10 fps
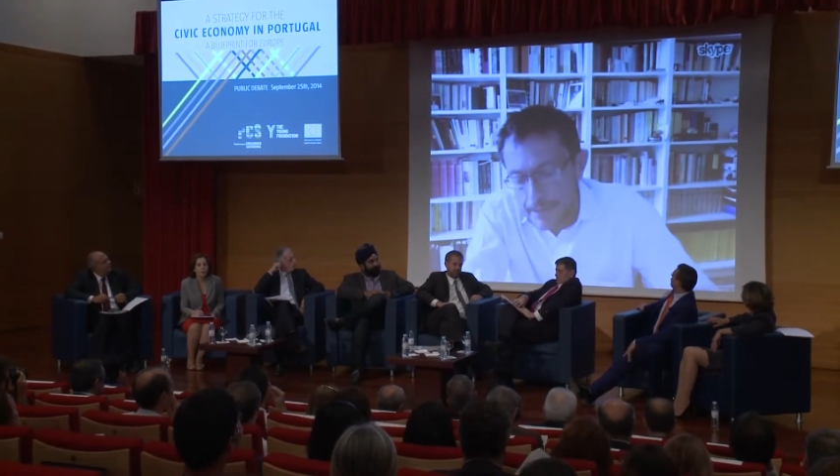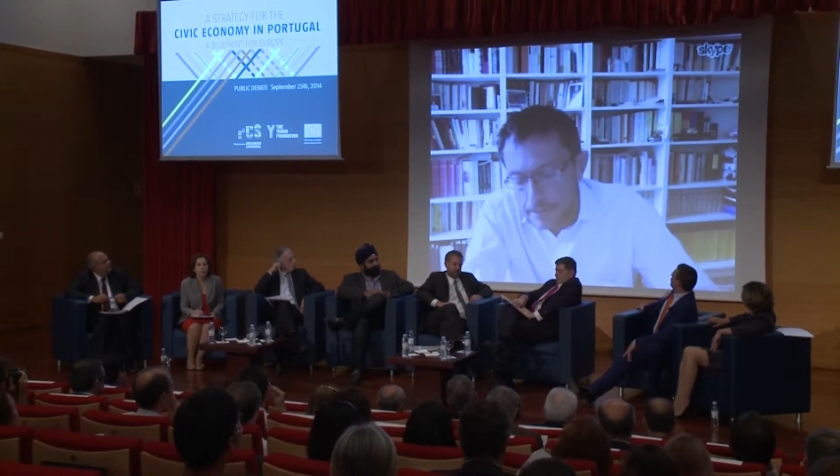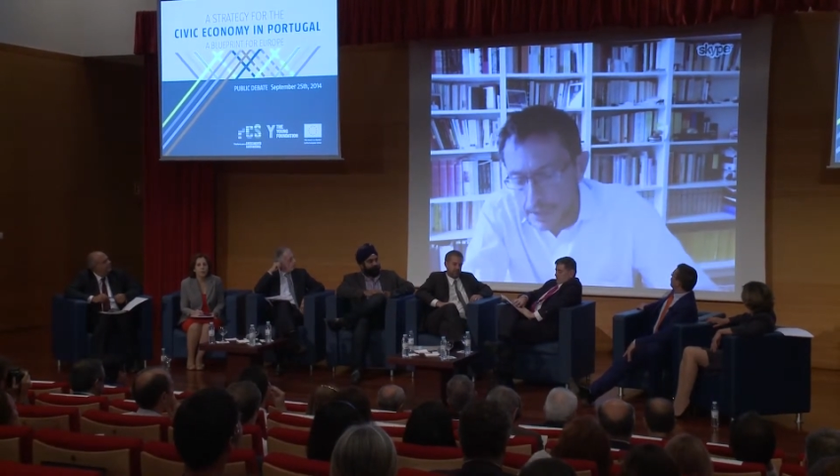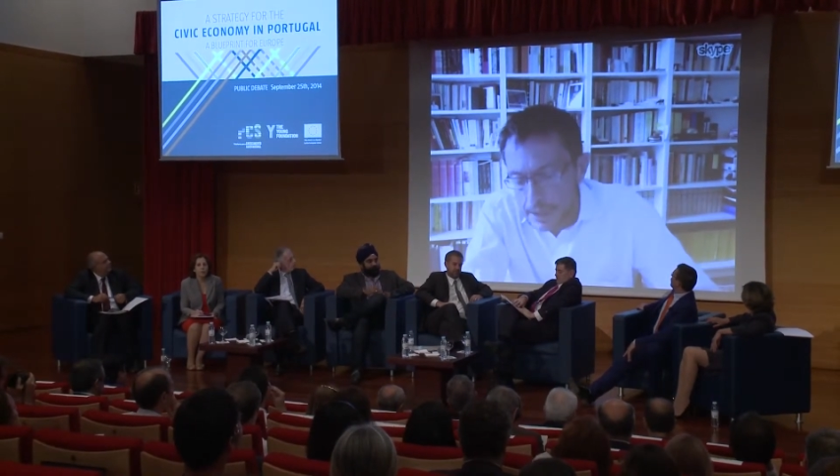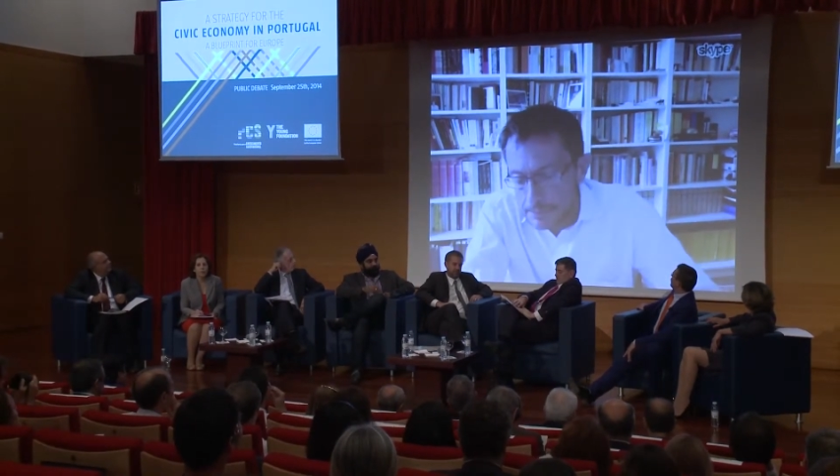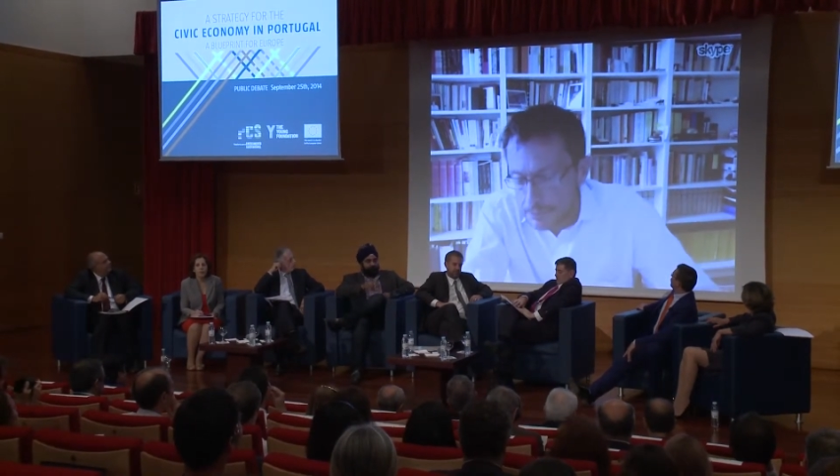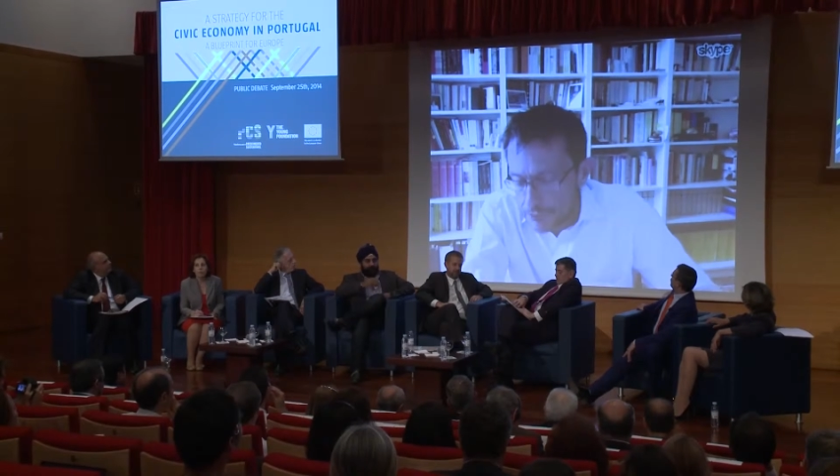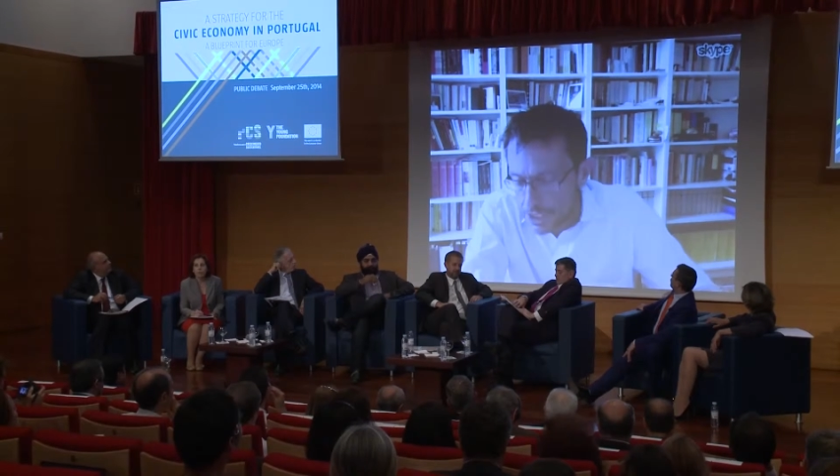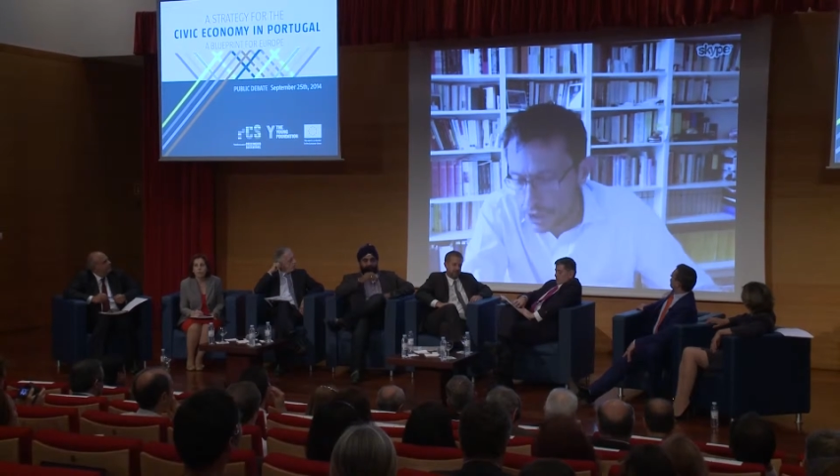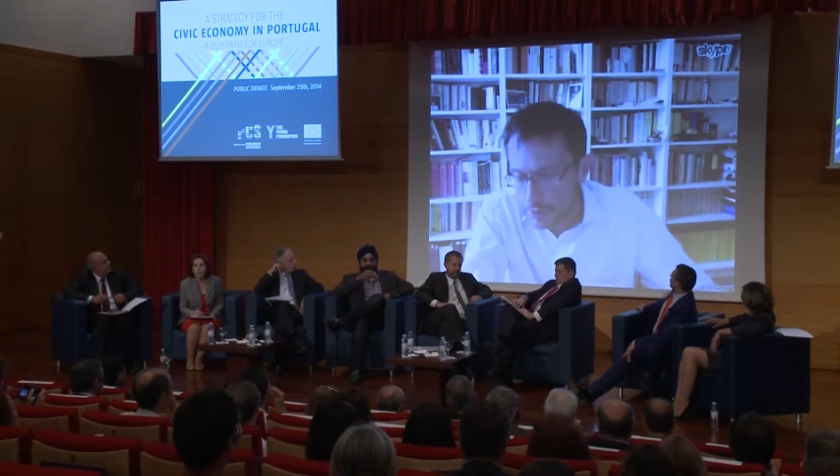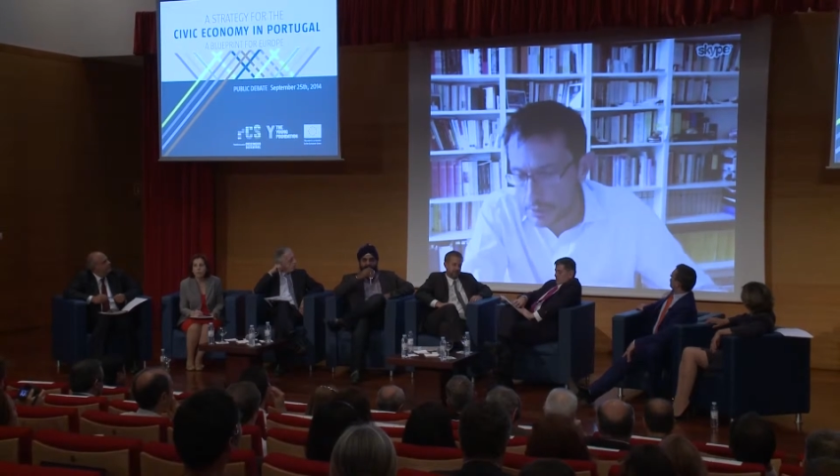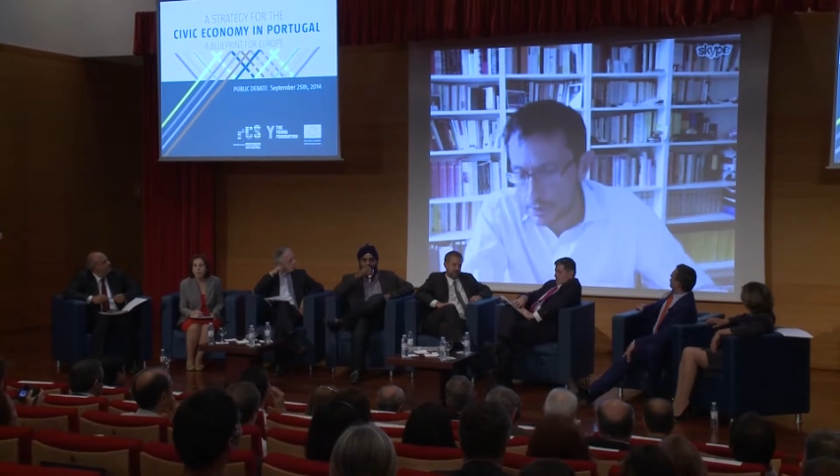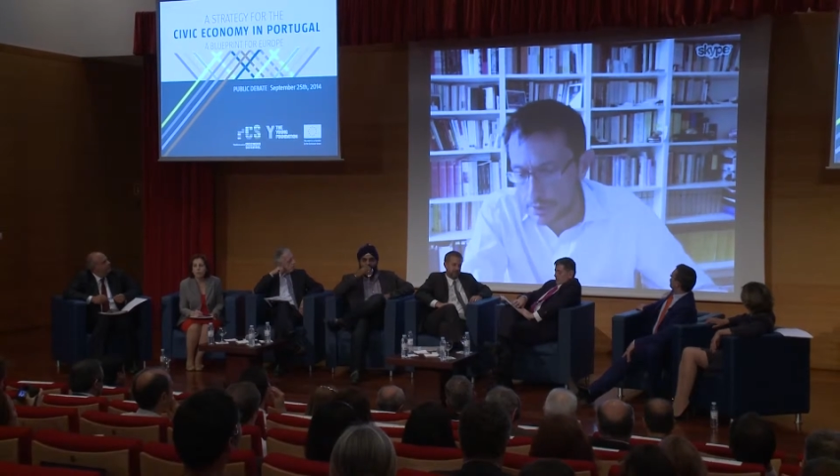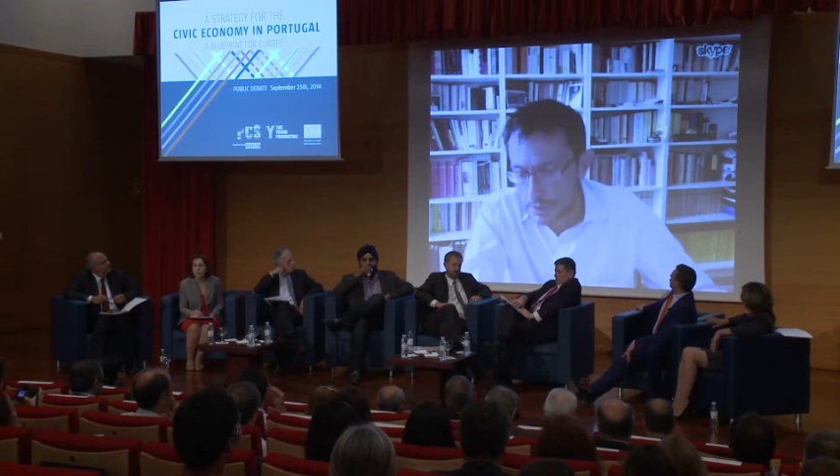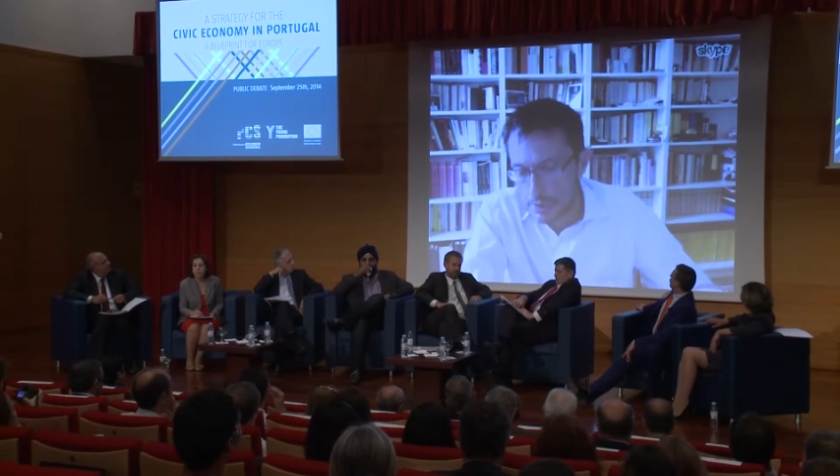a
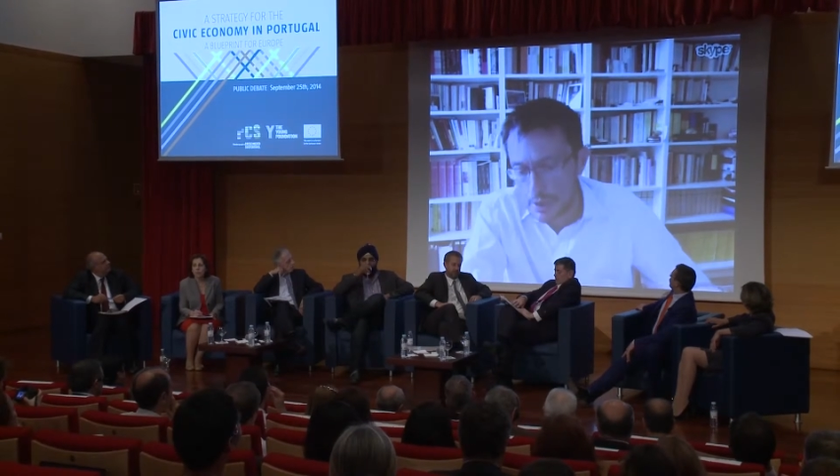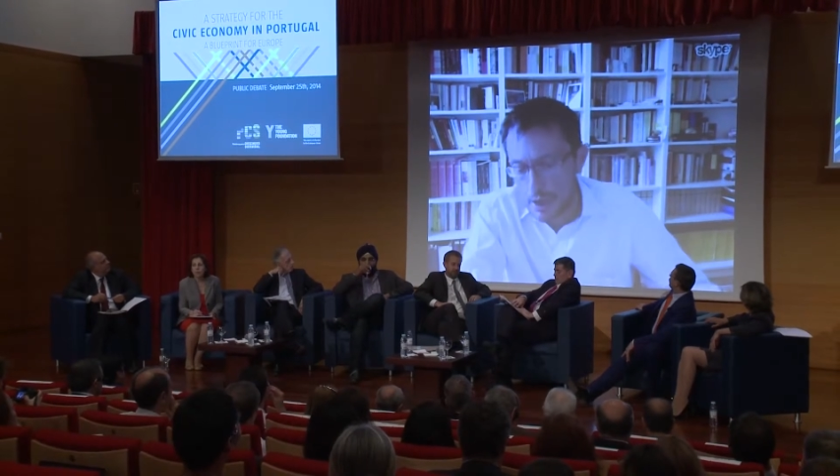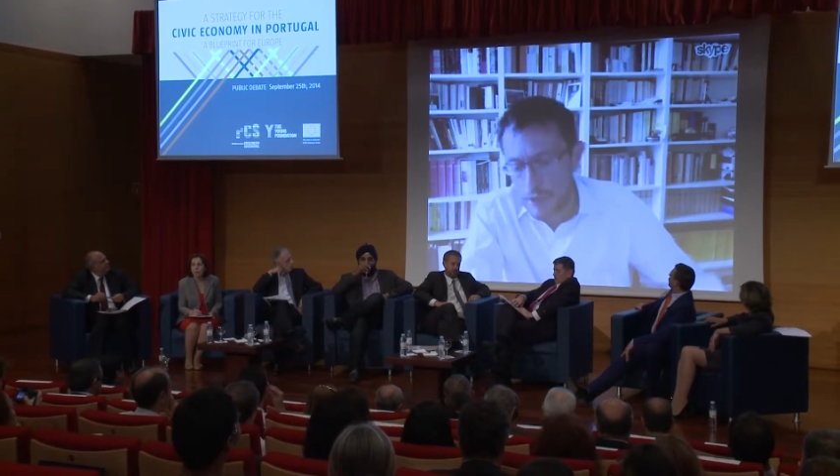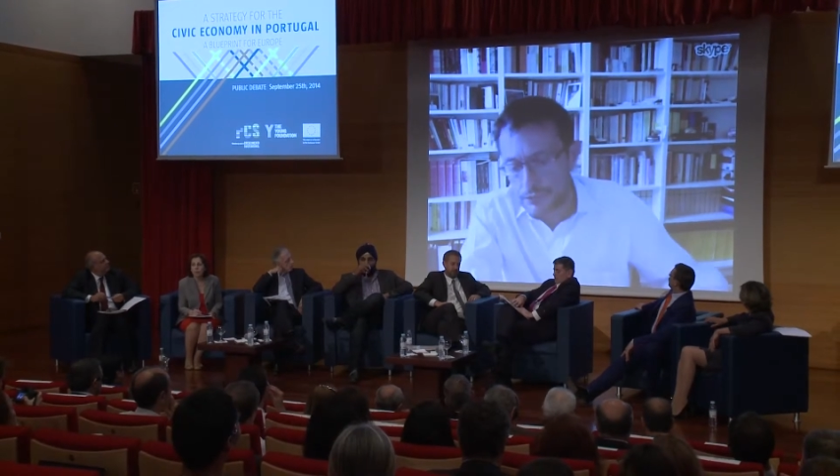professor of